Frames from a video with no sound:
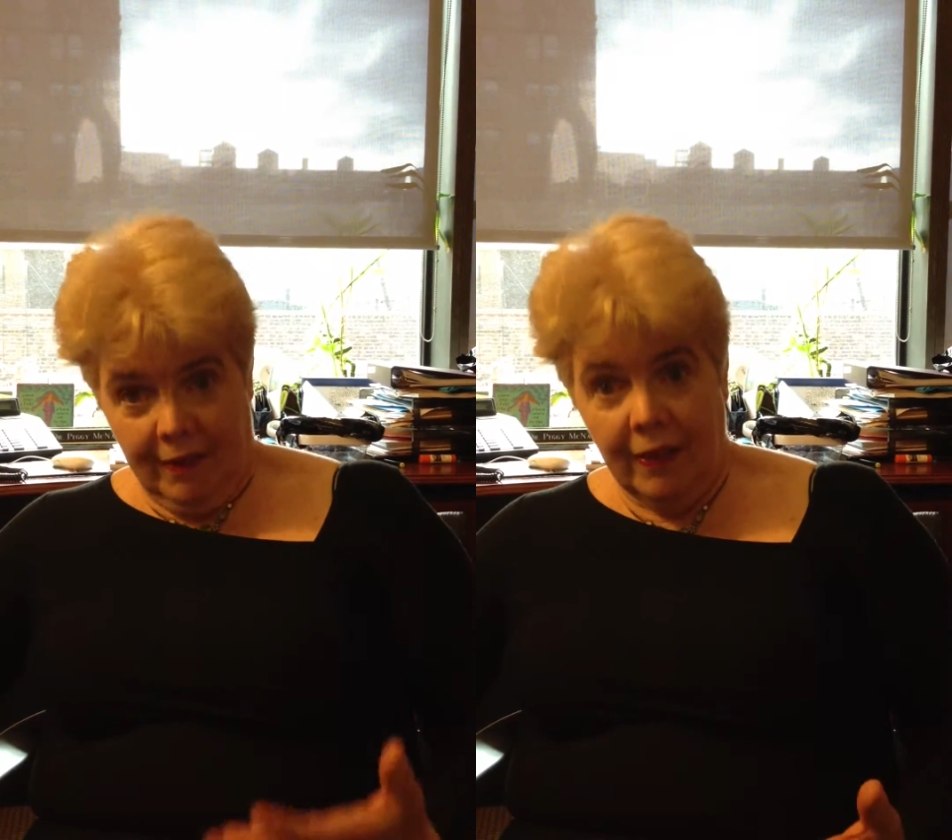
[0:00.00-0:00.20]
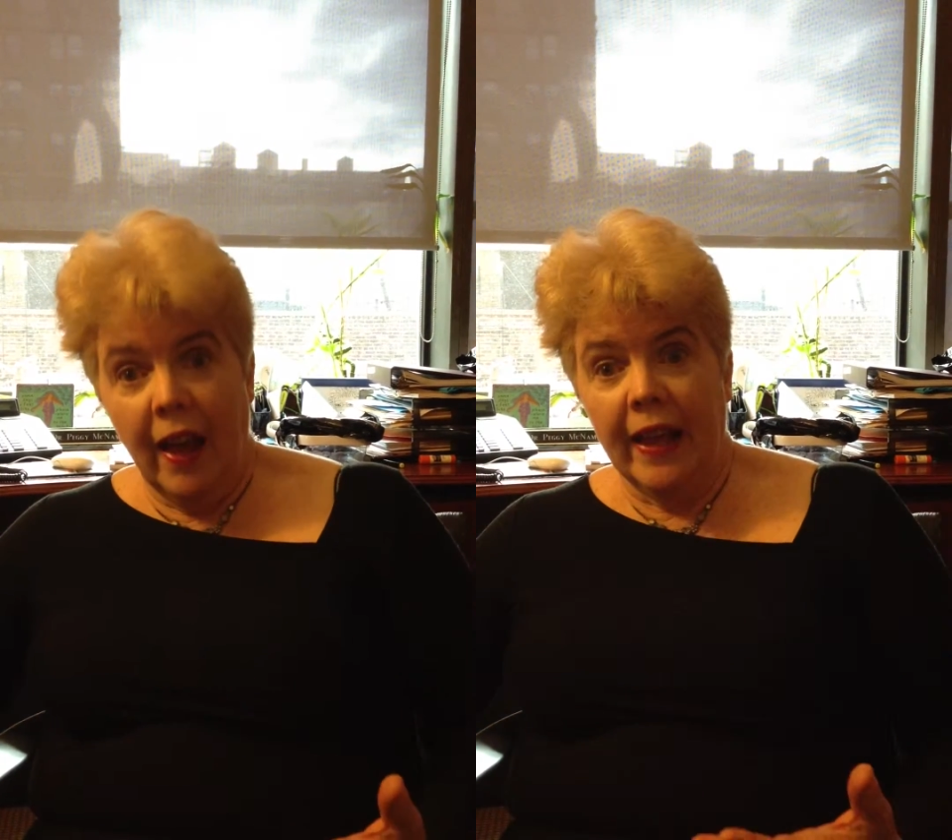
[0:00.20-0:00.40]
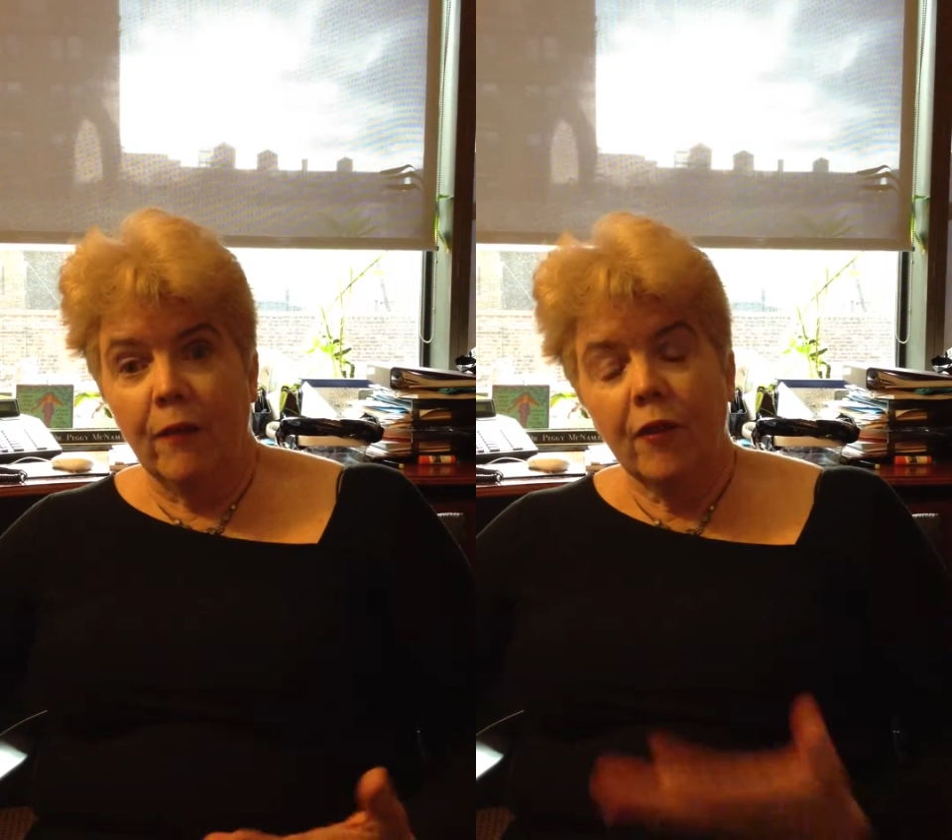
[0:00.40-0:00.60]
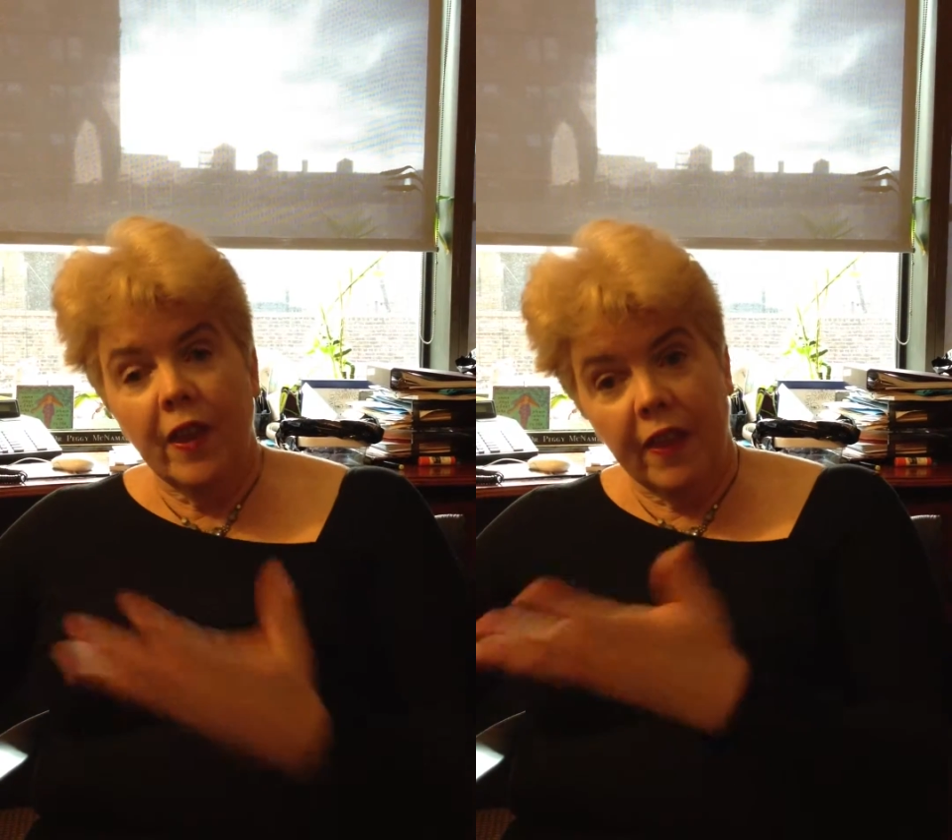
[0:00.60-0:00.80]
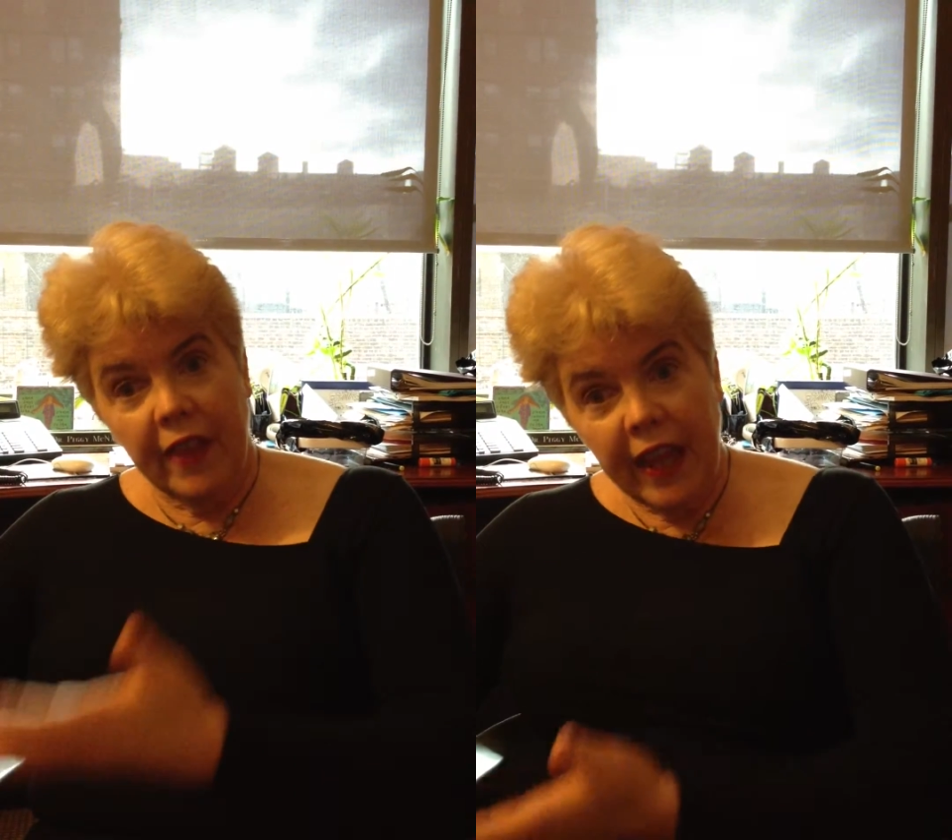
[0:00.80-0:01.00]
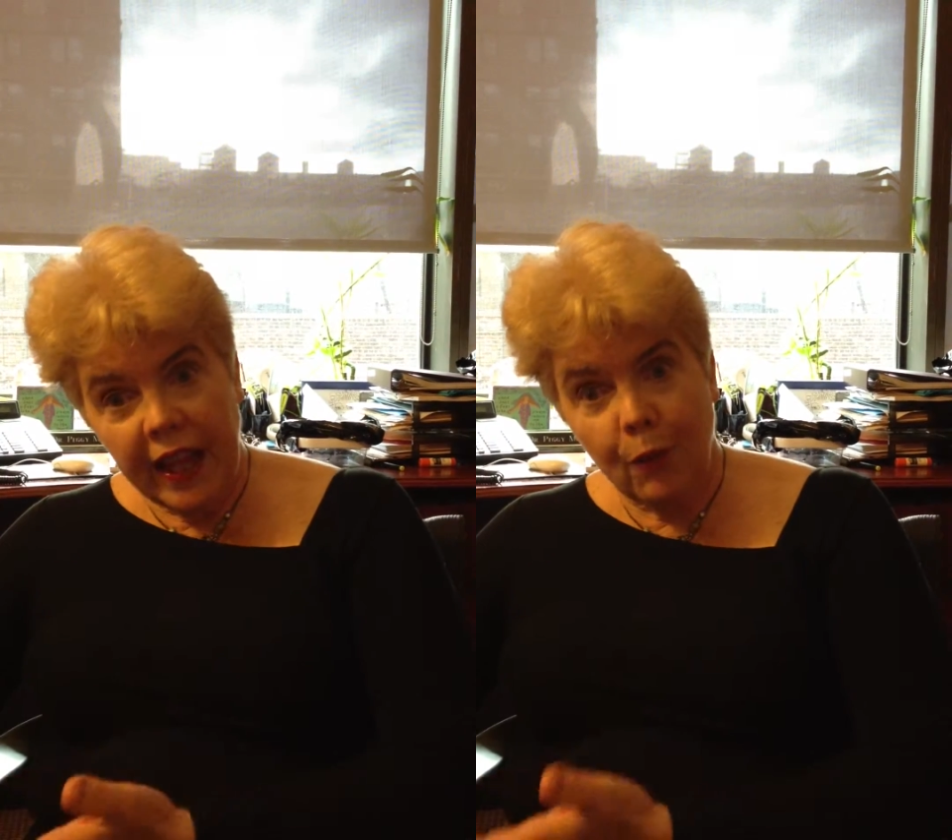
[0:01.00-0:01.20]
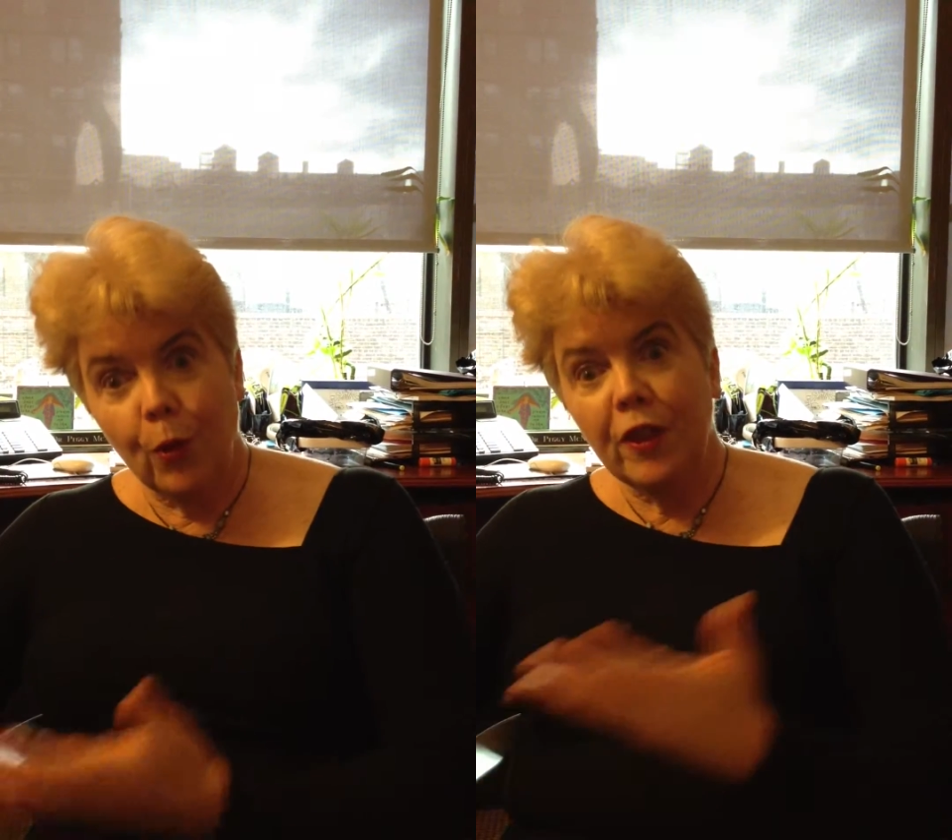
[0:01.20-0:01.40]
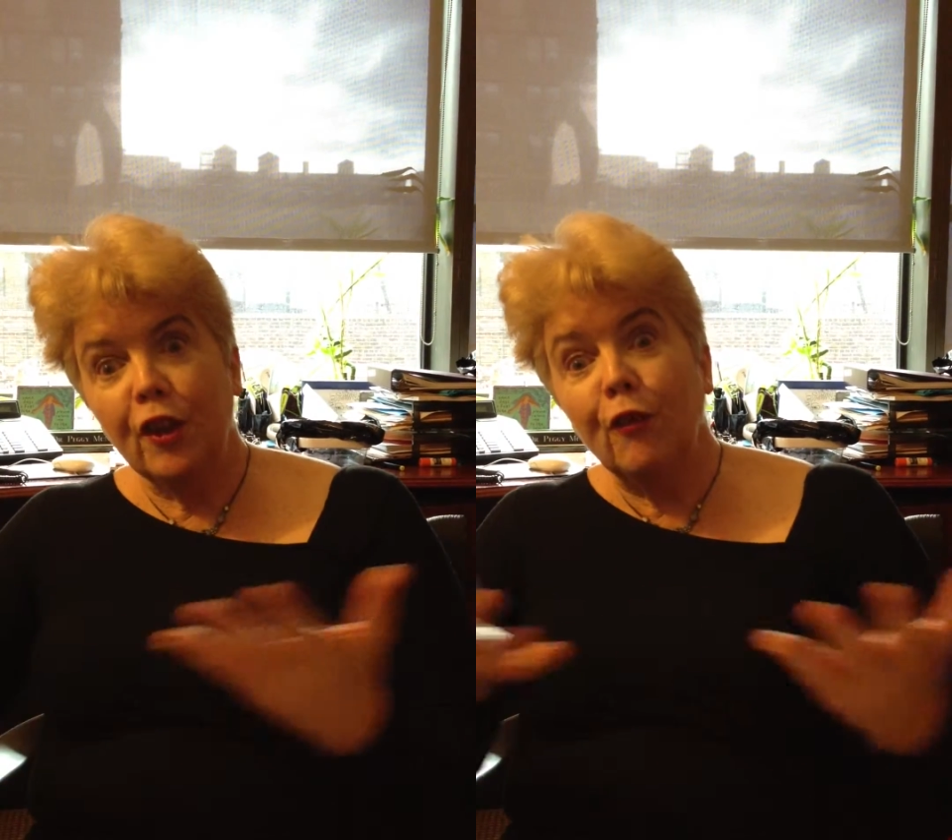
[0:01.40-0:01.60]
life, then
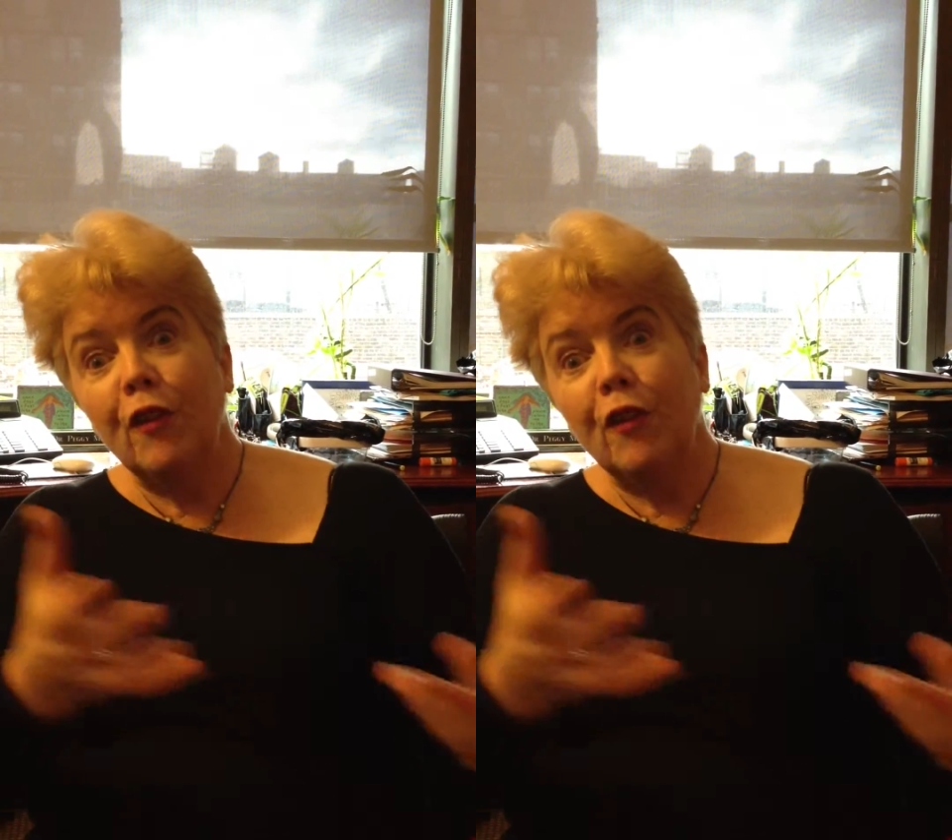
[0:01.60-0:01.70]
when they're